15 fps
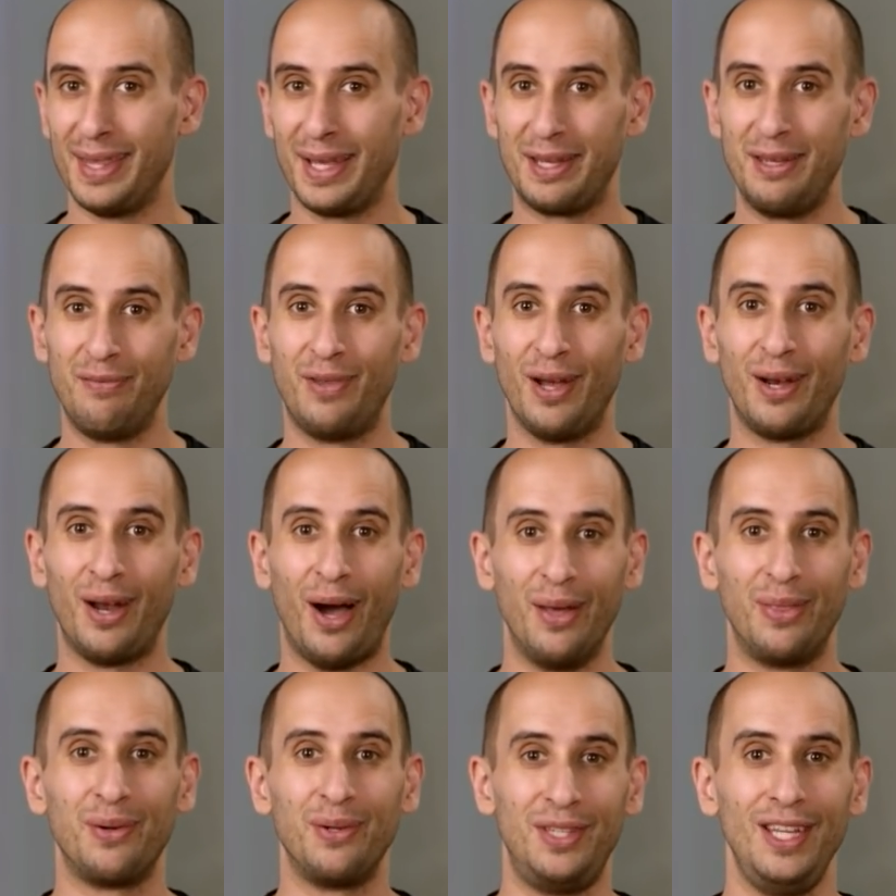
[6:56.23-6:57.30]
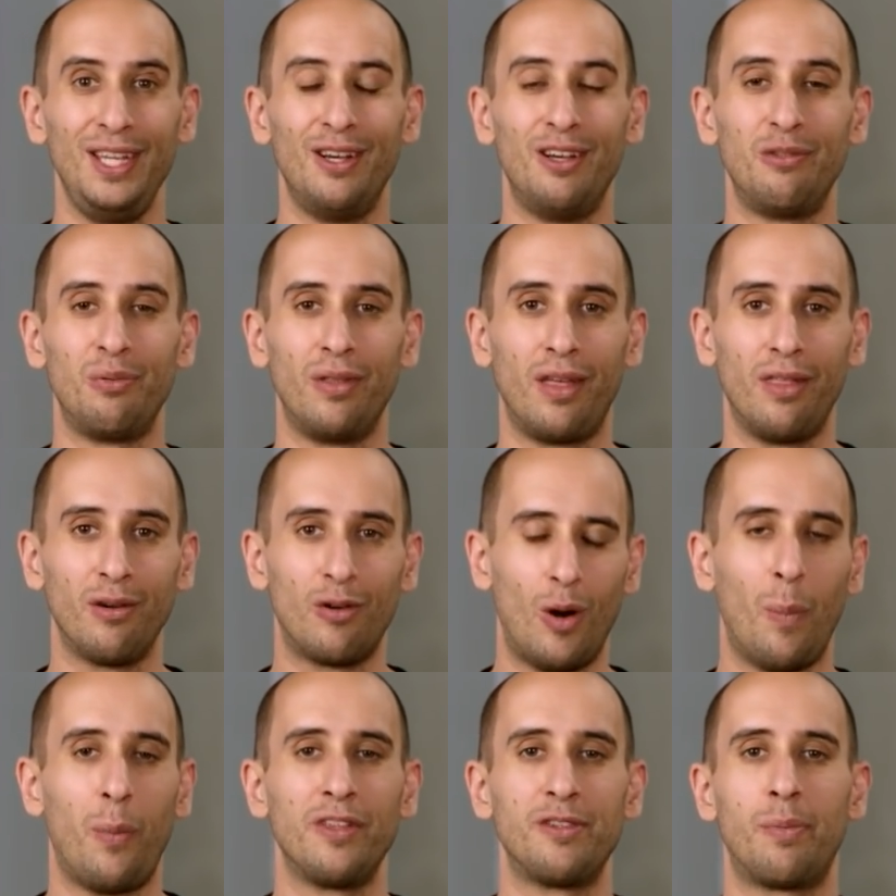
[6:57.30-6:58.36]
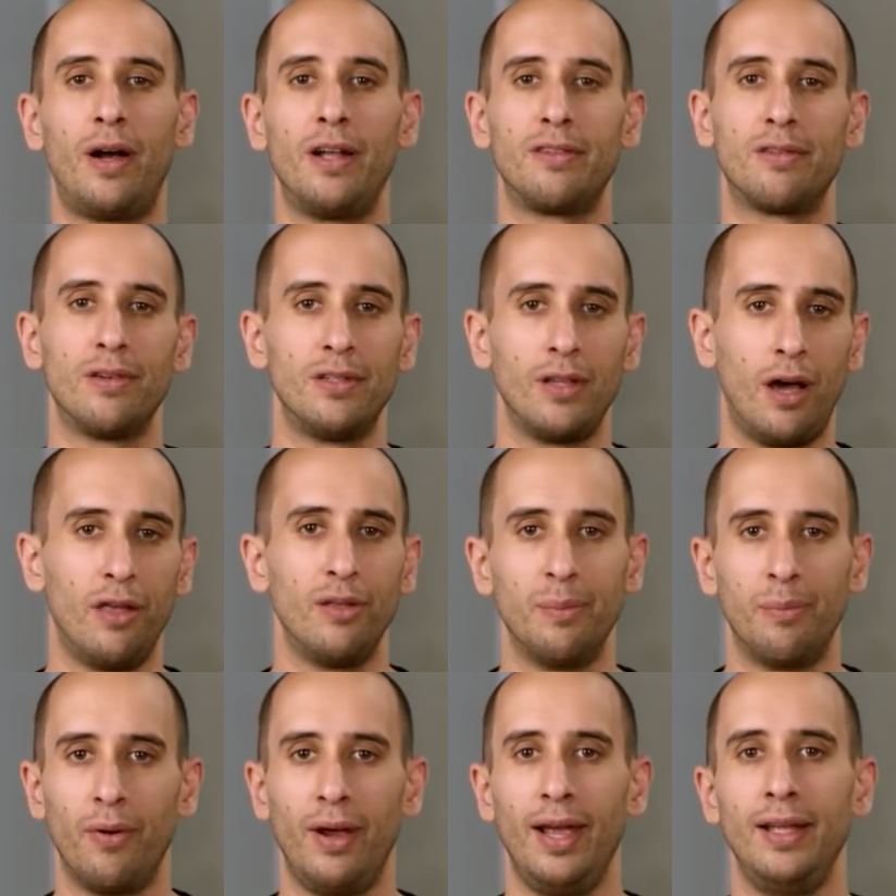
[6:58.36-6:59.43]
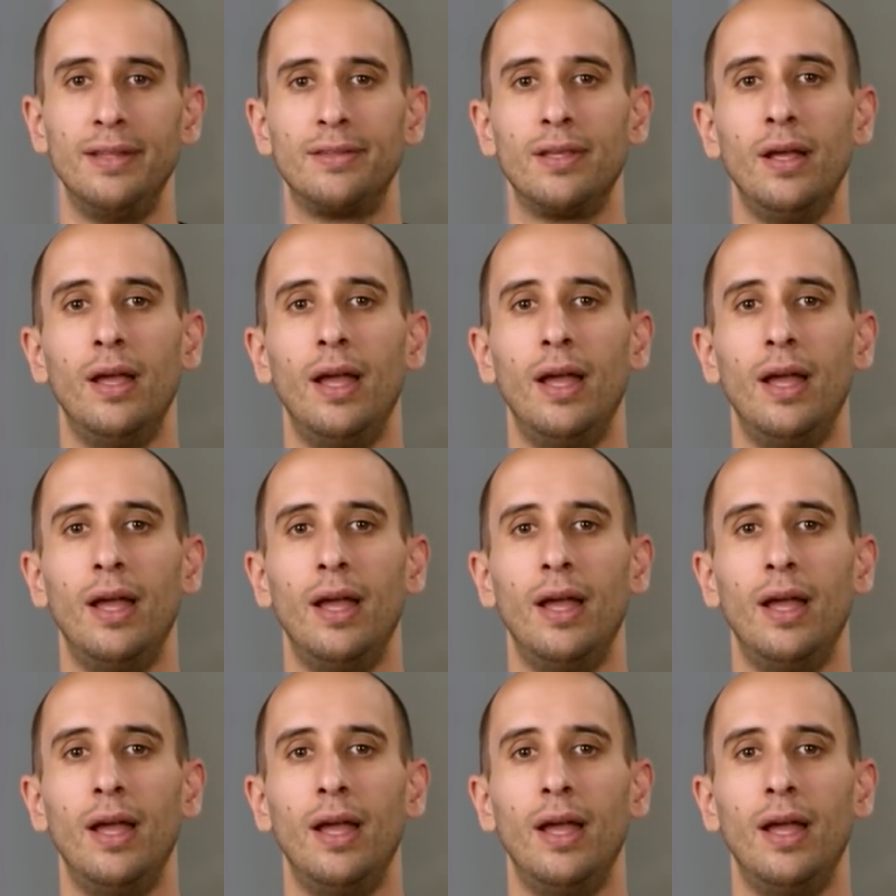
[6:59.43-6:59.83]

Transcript: Like you've done other deals with other corporate sponsors, other brands.